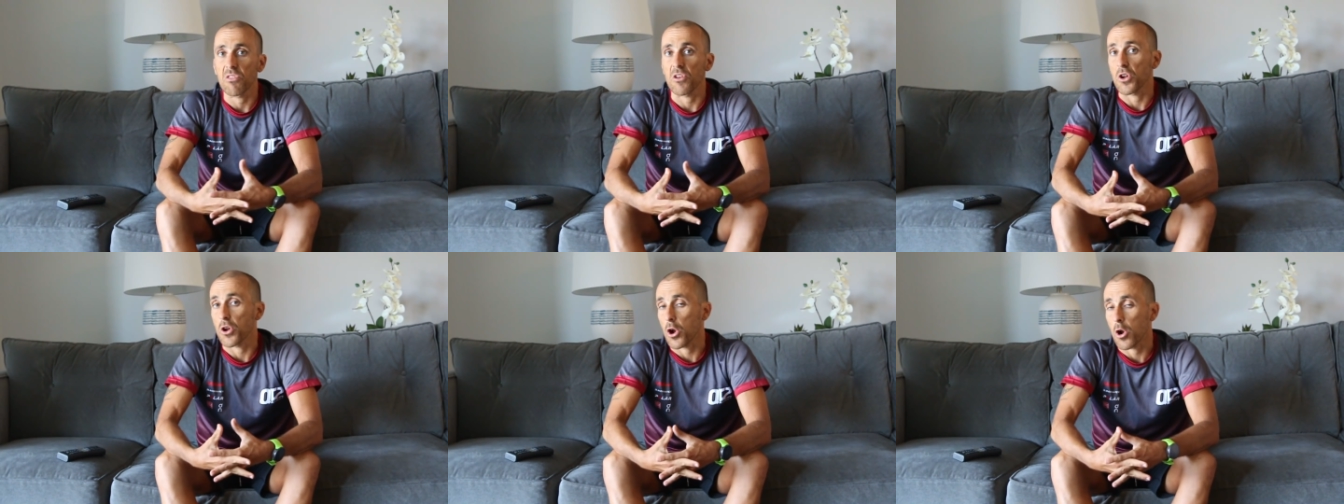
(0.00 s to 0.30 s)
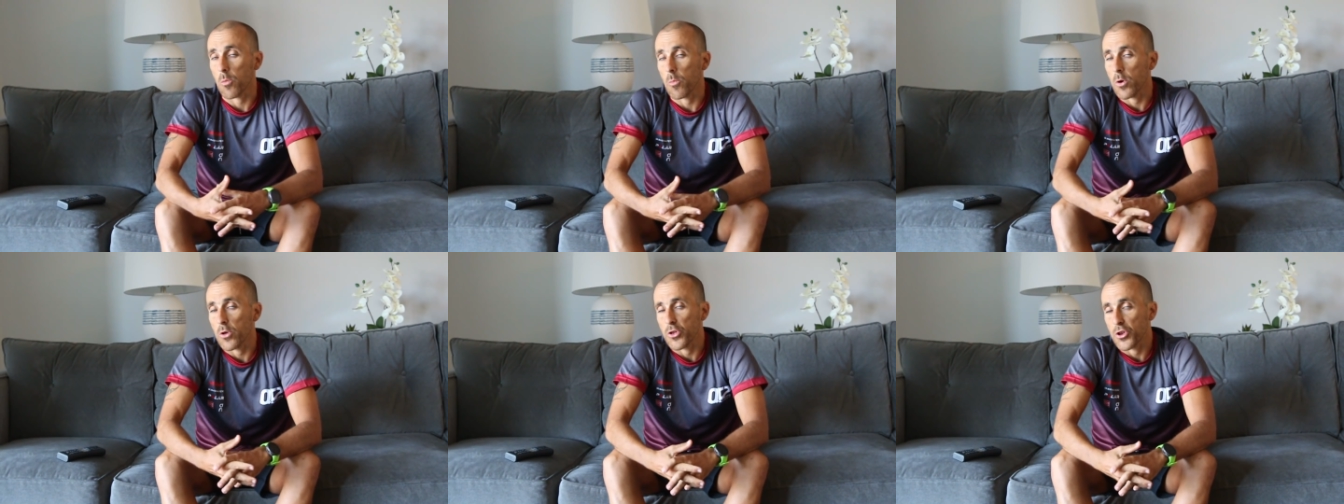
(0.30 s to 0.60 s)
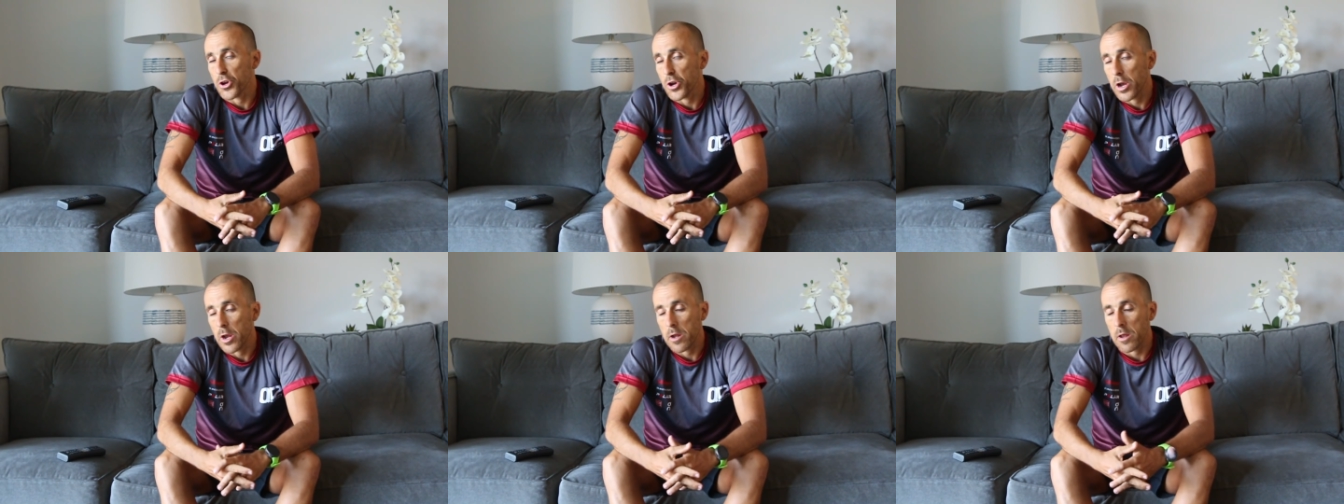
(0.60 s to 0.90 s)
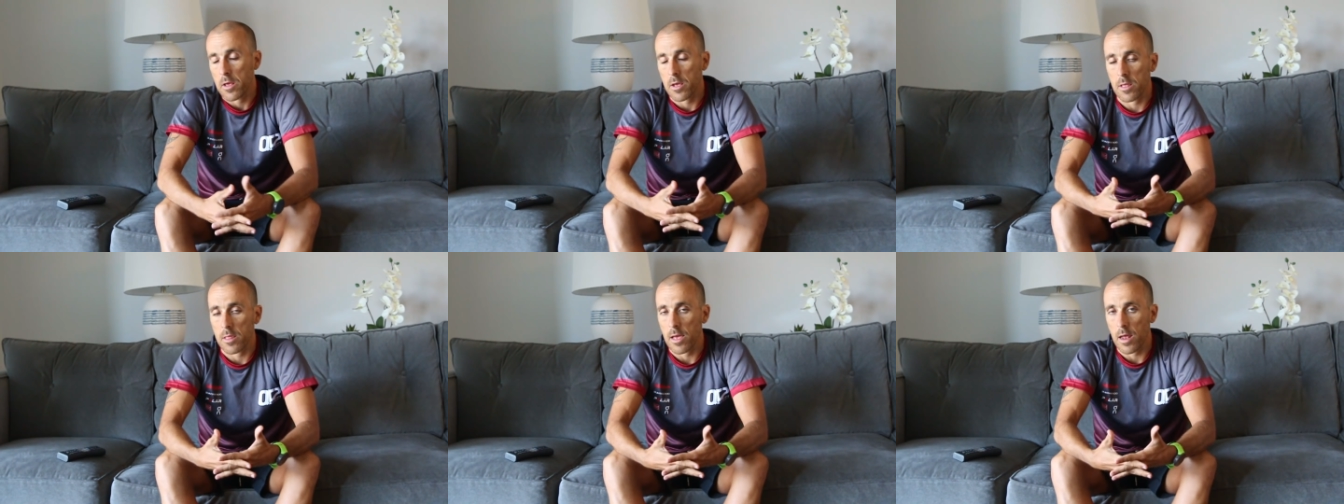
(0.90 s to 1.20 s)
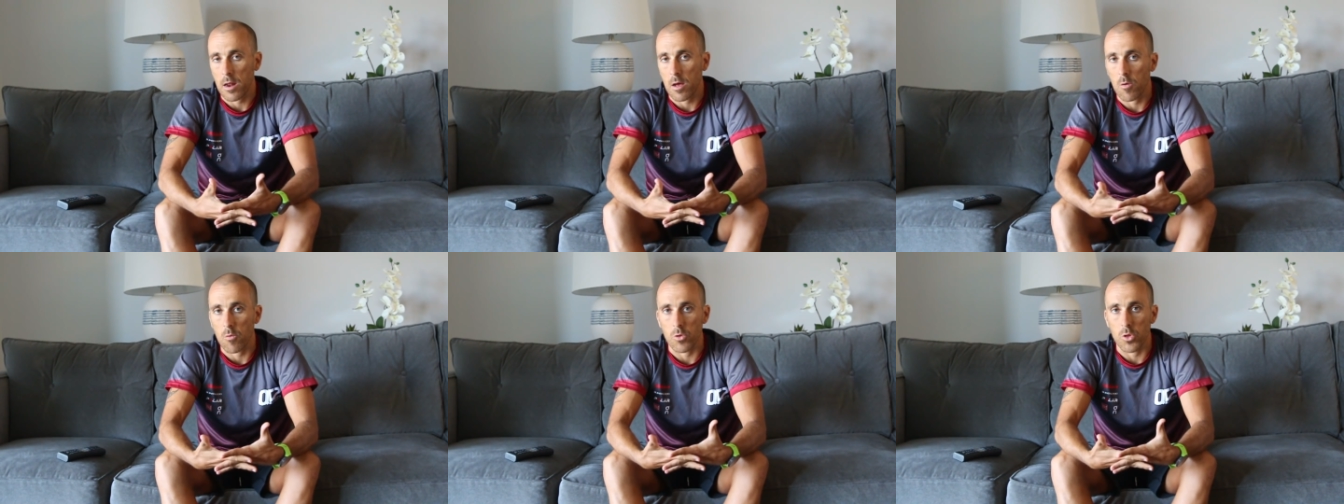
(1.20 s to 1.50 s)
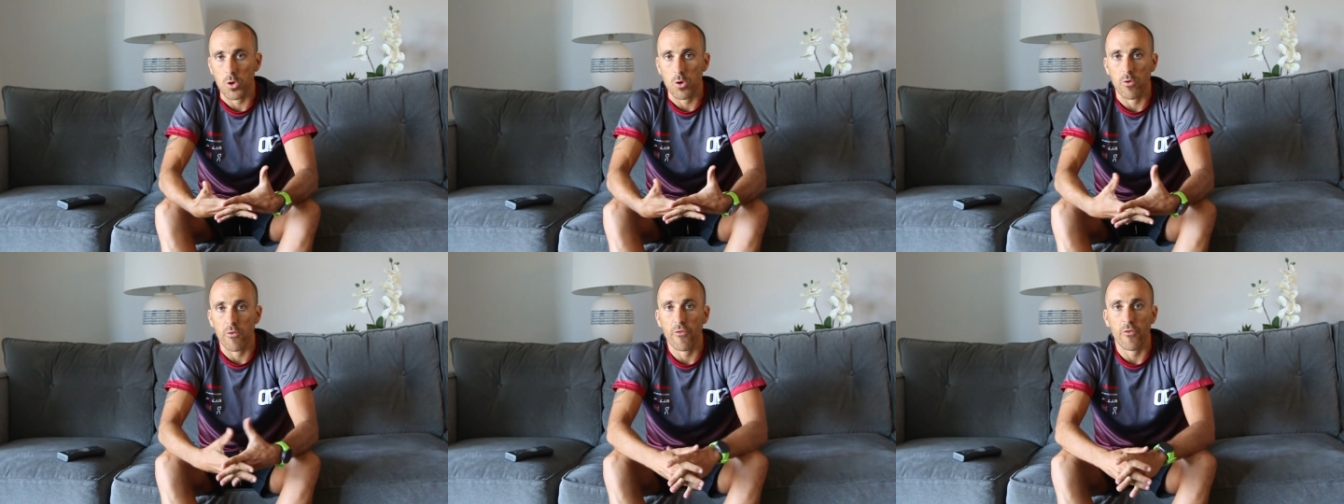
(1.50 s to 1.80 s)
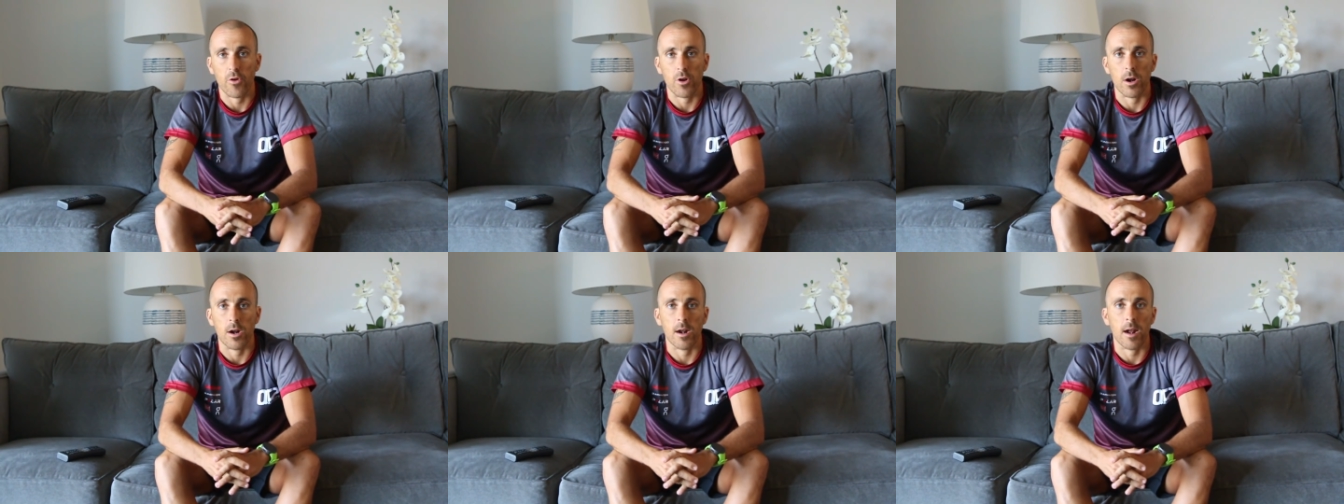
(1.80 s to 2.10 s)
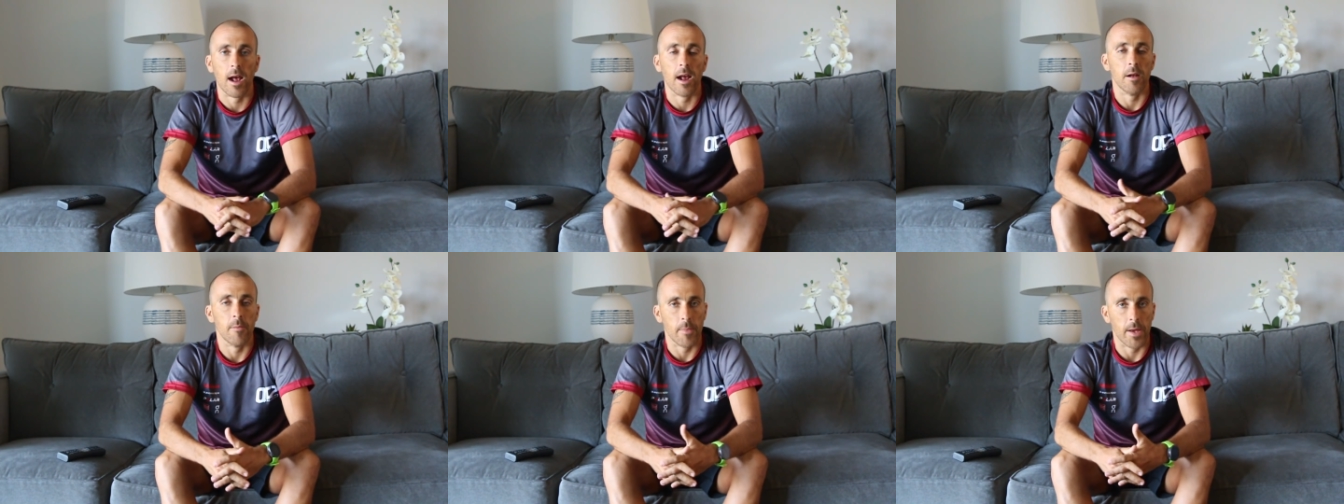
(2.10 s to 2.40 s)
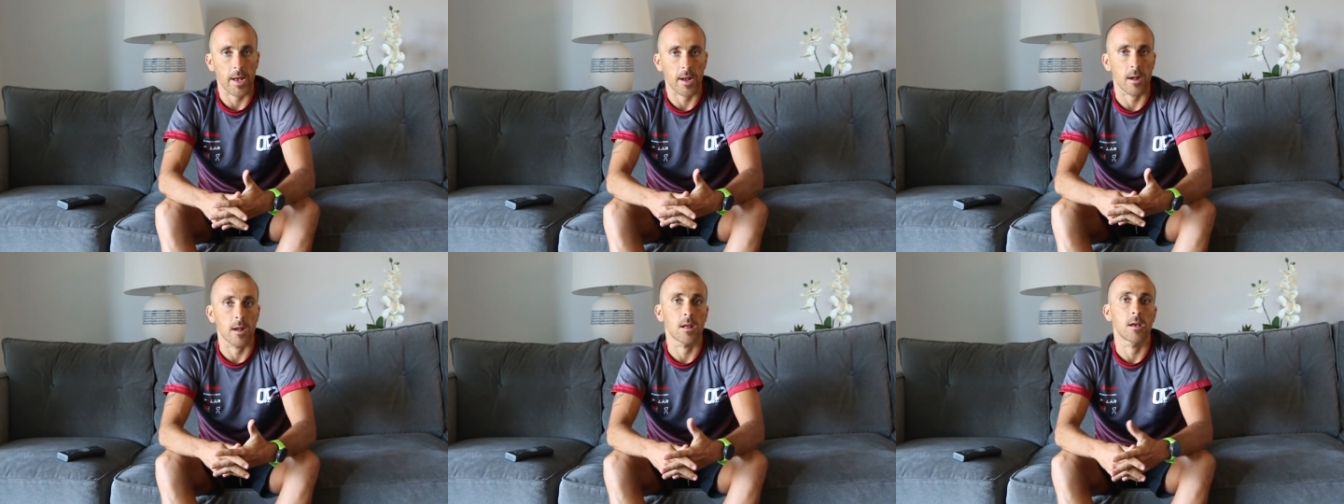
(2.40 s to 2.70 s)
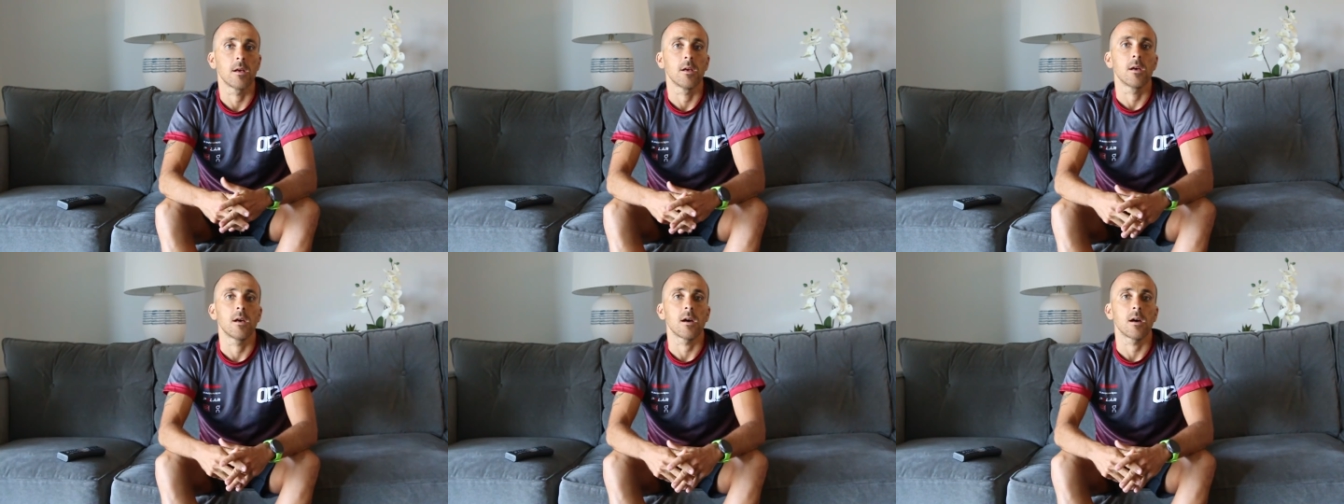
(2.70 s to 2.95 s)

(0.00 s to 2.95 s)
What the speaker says: the normal training that I would do for an Ironman,